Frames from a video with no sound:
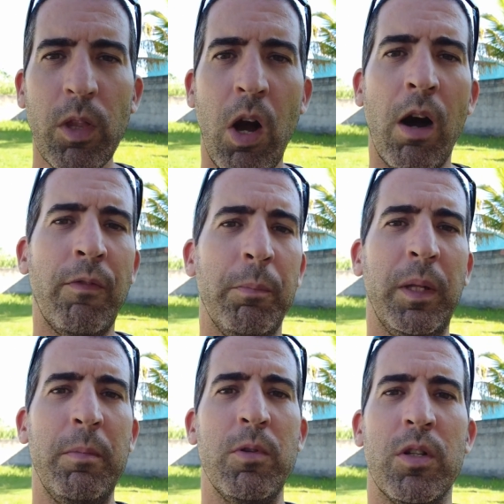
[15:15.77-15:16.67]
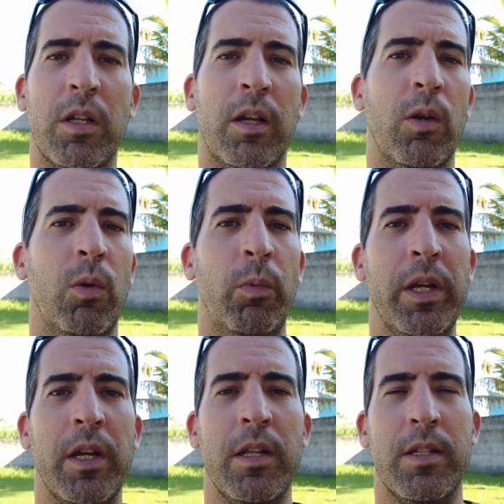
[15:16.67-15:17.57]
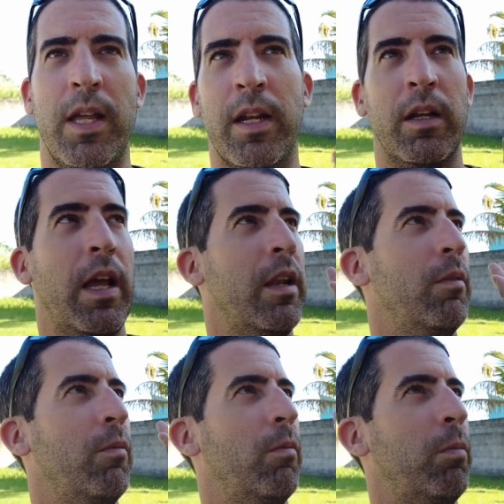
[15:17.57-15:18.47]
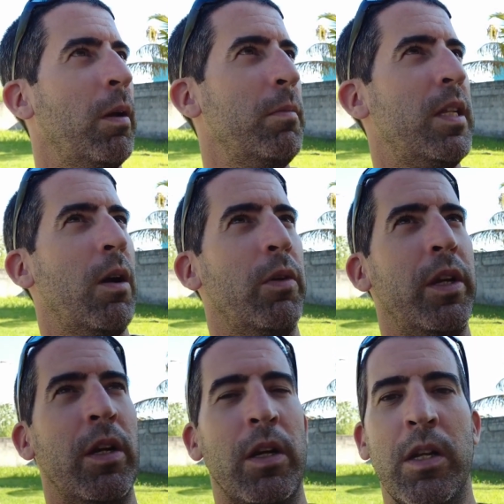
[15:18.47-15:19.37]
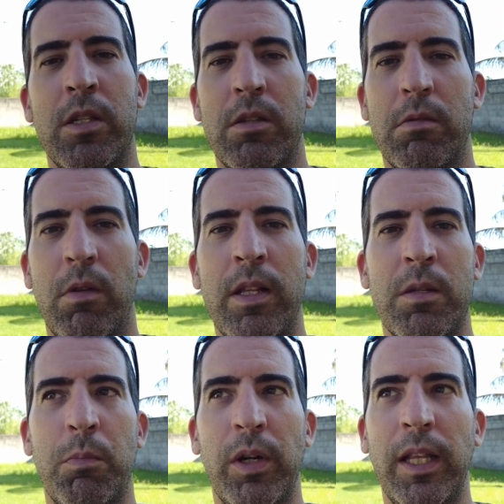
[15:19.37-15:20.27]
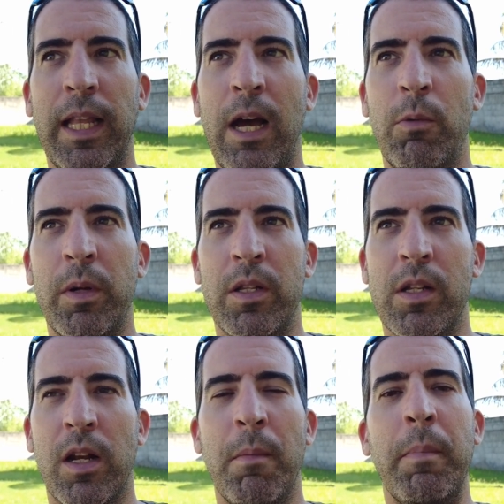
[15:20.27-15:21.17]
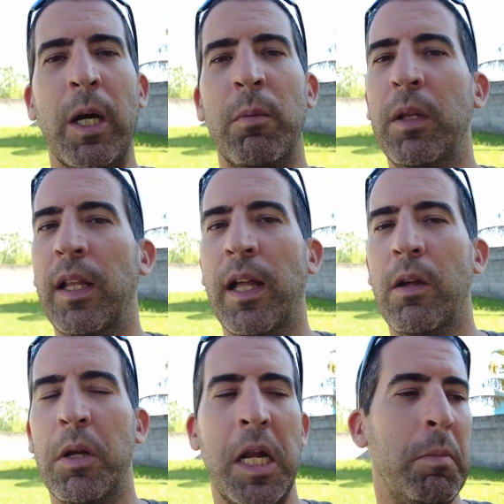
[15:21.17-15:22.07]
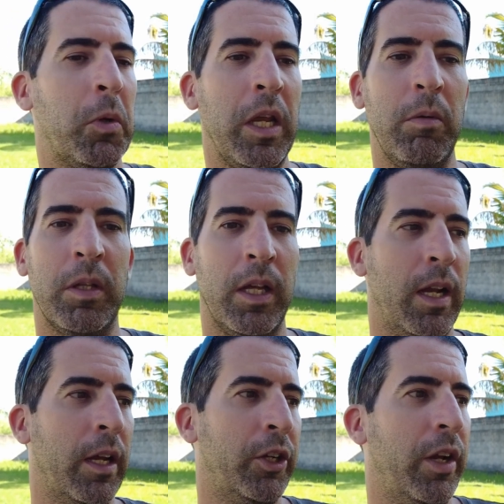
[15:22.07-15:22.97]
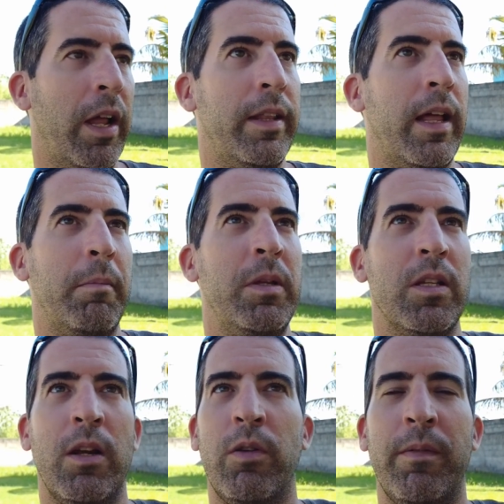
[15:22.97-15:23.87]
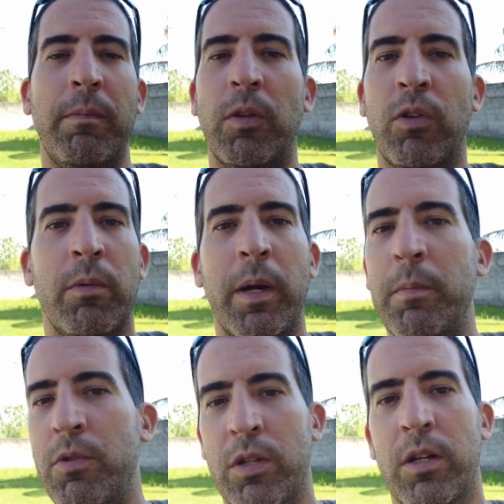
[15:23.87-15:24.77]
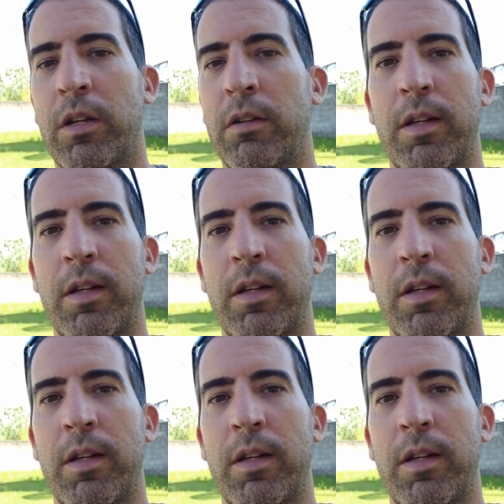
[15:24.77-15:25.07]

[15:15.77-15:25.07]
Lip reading: often play music like on the weekends, and it comes down here, it's pretty loud, but it's not unbearably loud, and I'm okay with that. That means I don't even have to turn my music on.